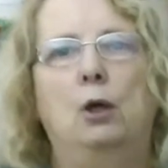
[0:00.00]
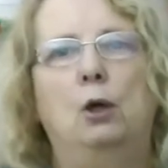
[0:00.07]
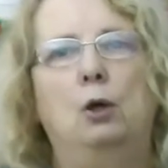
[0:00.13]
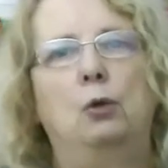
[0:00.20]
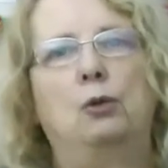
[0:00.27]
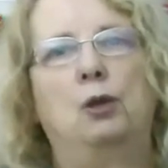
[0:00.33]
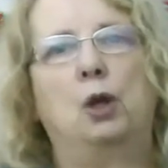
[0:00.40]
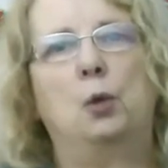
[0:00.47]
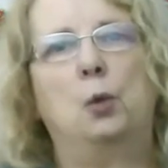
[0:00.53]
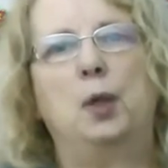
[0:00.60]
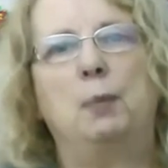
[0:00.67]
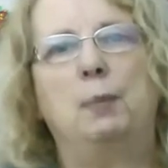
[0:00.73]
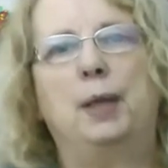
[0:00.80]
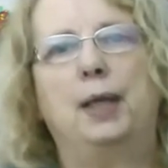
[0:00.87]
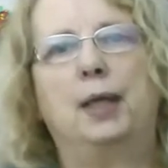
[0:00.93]
Although we
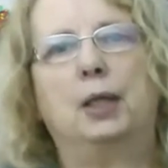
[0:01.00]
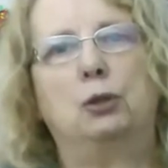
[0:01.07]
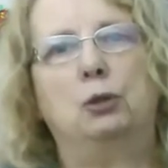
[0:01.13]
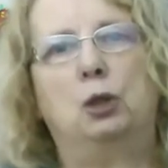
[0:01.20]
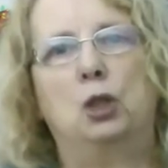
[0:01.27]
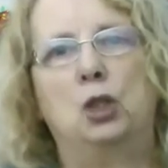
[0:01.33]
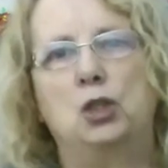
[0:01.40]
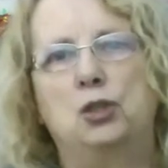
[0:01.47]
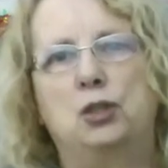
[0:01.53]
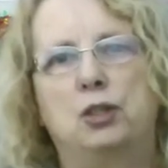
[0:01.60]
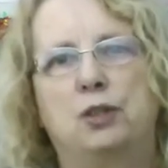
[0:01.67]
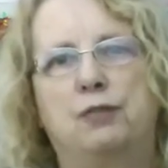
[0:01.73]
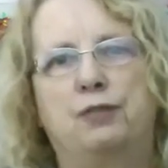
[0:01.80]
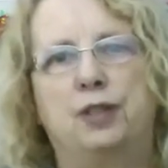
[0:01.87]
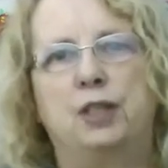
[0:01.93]
may acknowledge the
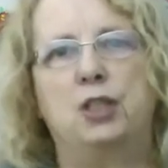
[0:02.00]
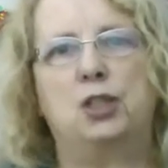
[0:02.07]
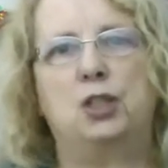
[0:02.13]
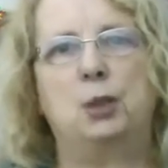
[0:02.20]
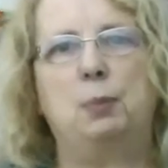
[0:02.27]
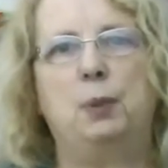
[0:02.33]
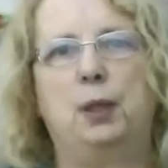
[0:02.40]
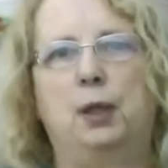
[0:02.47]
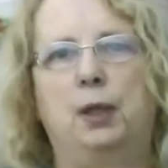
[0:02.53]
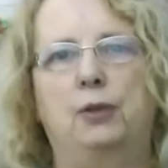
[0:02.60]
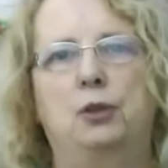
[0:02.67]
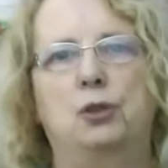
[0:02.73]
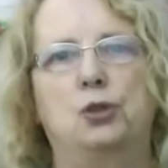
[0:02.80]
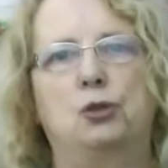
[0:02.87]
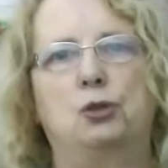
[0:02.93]
divinity behind
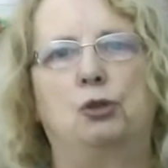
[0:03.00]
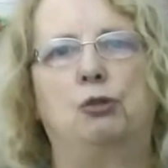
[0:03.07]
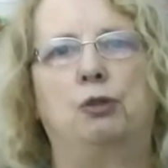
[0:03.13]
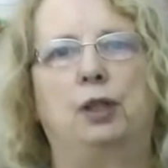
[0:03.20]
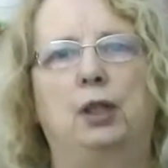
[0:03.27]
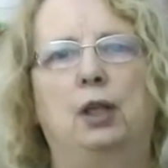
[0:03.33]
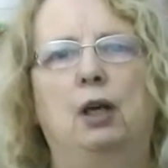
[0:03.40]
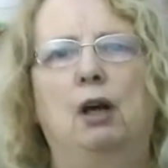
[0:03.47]
the story,